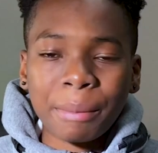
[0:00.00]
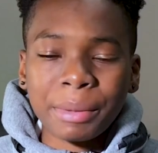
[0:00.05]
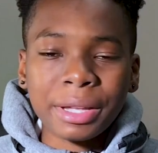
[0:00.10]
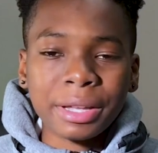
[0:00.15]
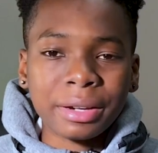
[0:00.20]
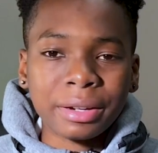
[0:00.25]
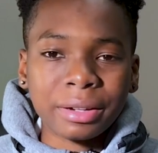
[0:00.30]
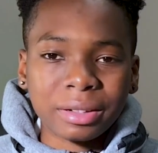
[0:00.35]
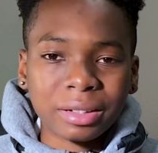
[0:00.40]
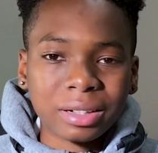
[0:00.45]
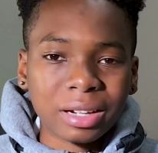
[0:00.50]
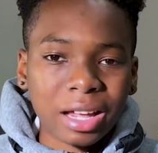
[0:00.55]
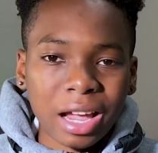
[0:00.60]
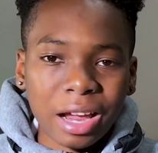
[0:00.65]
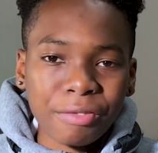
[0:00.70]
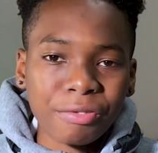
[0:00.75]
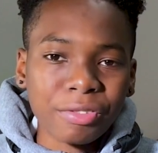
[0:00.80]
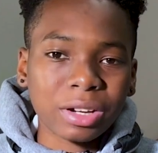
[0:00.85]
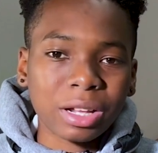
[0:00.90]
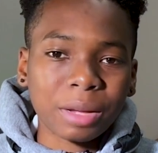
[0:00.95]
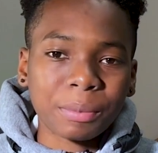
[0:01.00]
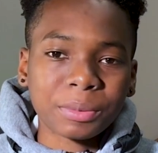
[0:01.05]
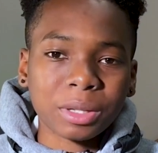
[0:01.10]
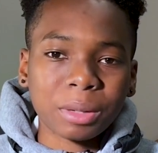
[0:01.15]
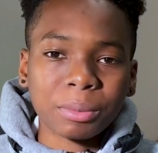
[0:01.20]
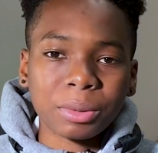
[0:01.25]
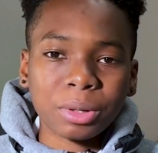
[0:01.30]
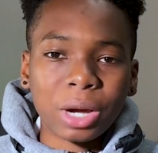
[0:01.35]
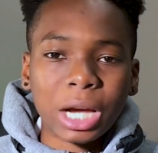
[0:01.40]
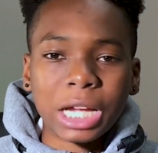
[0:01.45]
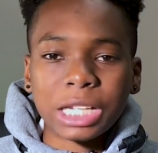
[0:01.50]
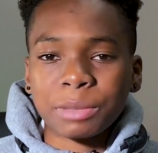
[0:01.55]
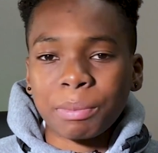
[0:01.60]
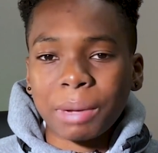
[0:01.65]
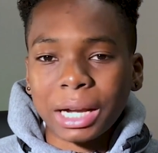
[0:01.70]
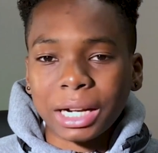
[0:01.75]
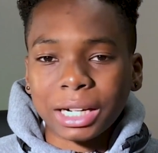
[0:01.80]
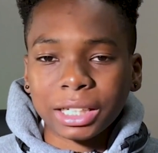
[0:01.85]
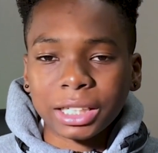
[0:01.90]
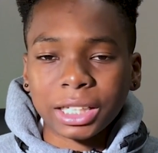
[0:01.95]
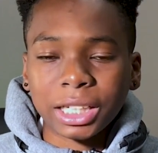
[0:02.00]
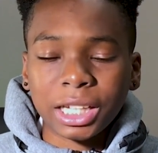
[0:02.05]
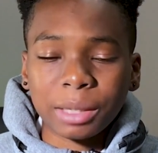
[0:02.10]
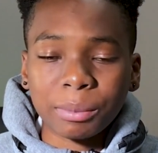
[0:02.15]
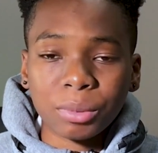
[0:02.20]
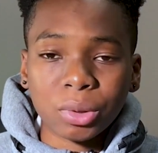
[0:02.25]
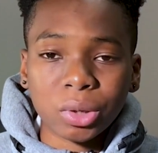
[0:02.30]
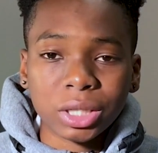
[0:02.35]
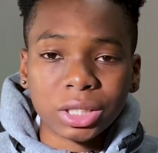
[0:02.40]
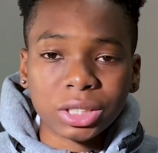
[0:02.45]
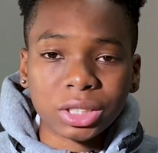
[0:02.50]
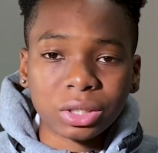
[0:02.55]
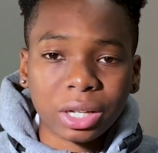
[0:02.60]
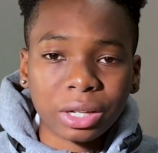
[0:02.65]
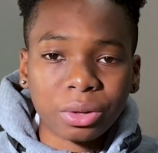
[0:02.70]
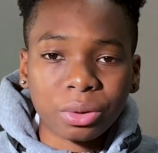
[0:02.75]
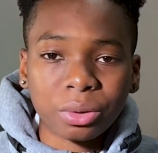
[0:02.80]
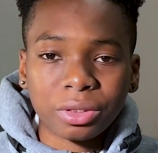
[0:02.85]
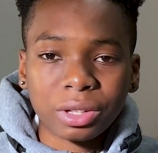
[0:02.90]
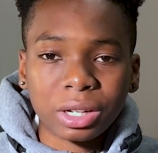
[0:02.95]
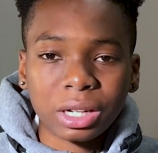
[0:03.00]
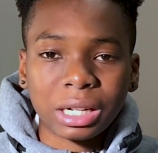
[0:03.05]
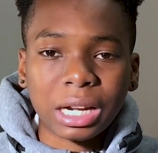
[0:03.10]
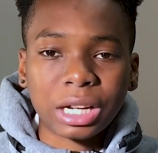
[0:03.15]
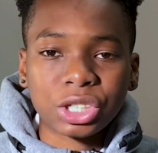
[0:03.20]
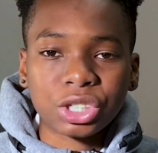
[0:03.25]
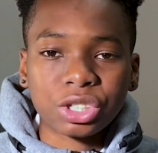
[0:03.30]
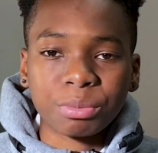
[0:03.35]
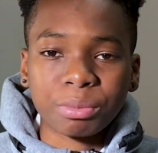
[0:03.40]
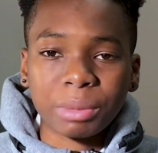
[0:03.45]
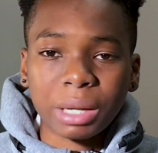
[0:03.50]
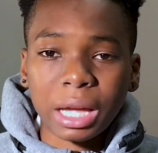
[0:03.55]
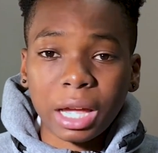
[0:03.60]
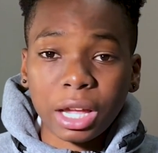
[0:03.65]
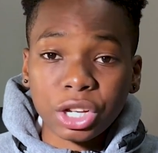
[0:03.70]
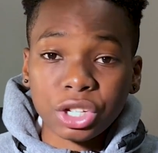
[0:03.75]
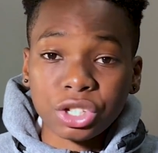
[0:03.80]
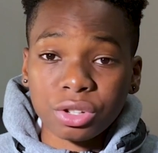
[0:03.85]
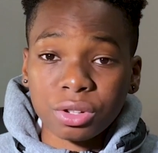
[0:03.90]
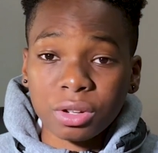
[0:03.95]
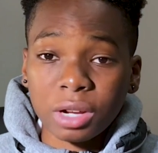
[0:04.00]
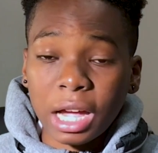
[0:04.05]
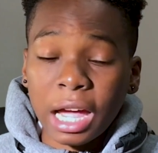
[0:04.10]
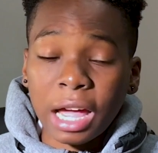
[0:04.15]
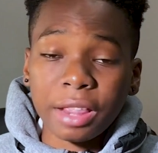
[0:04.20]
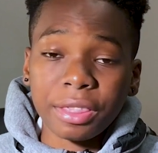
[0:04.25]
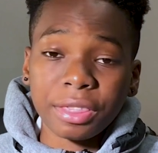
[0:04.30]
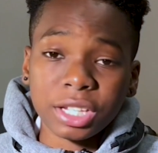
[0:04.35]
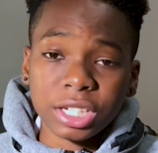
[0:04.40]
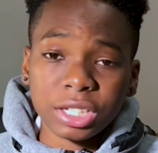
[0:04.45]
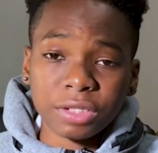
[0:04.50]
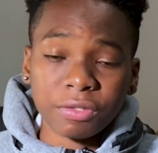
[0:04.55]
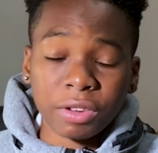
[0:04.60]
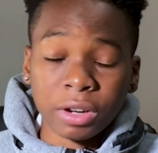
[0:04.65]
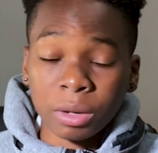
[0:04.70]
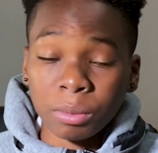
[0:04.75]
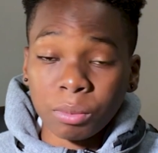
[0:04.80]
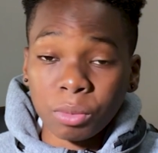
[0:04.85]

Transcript: mean, every laptop now has backlit keyboard, so I don't think that should be an issue at this very